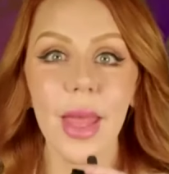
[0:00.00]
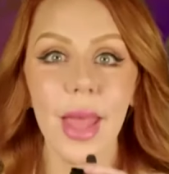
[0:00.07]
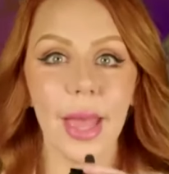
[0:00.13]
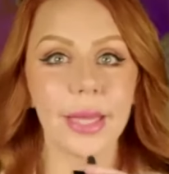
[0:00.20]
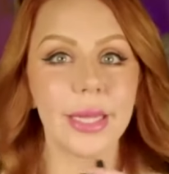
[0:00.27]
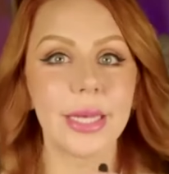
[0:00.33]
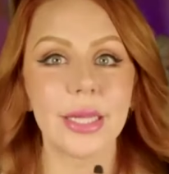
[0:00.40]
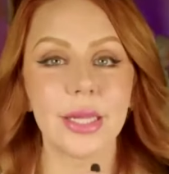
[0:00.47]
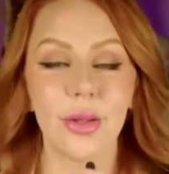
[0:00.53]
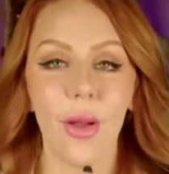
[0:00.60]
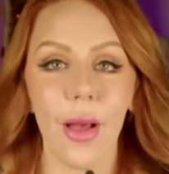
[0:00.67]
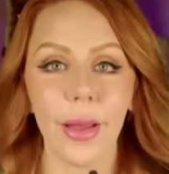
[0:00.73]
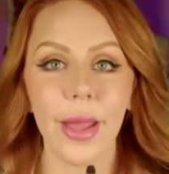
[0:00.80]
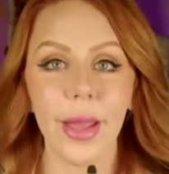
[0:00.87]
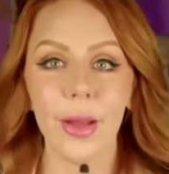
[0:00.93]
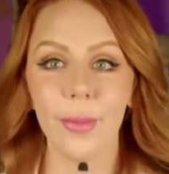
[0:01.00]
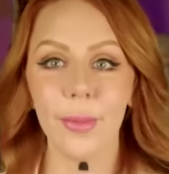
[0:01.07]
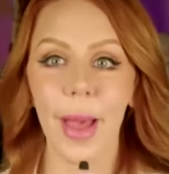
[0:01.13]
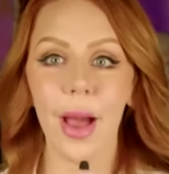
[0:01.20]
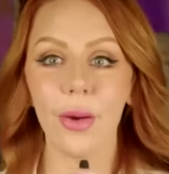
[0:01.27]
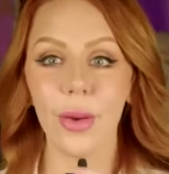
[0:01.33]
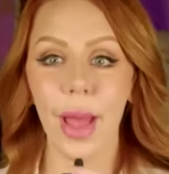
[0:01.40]
and he's talking
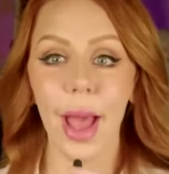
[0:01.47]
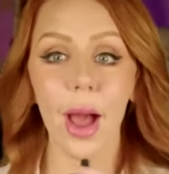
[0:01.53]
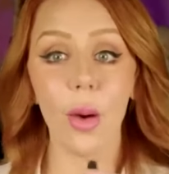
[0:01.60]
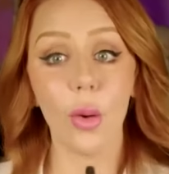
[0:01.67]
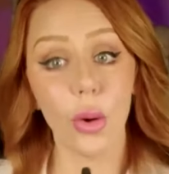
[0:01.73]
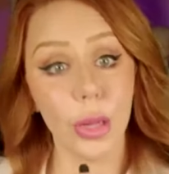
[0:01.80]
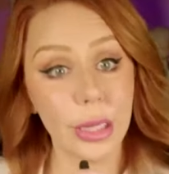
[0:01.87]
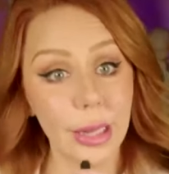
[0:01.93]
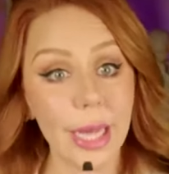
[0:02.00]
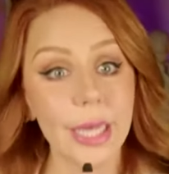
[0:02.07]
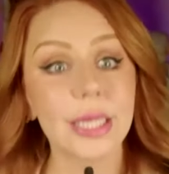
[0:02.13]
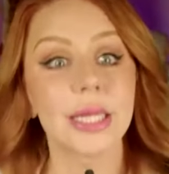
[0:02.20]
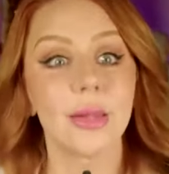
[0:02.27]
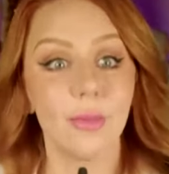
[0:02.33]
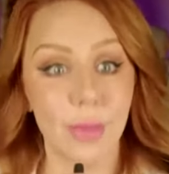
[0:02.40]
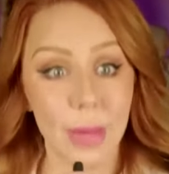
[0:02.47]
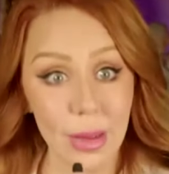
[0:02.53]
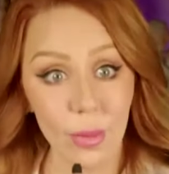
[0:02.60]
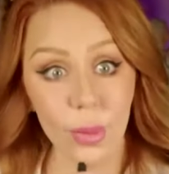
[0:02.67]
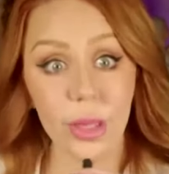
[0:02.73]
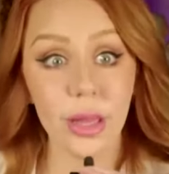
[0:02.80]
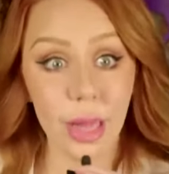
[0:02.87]
about how or he likes to be
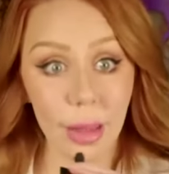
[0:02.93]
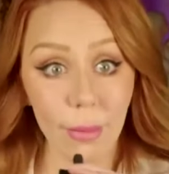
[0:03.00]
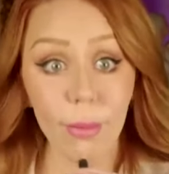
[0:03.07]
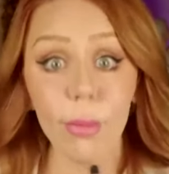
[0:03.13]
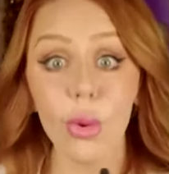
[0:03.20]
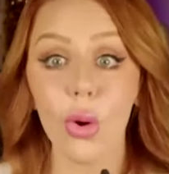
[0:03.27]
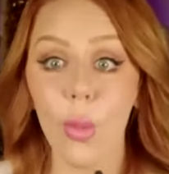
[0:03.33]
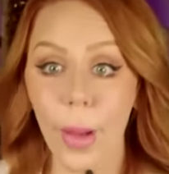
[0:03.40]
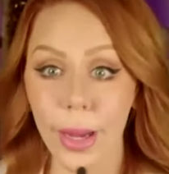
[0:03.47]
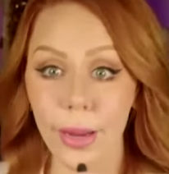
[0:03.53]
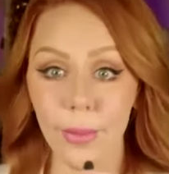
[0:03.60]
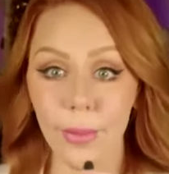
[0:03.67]
with him quite a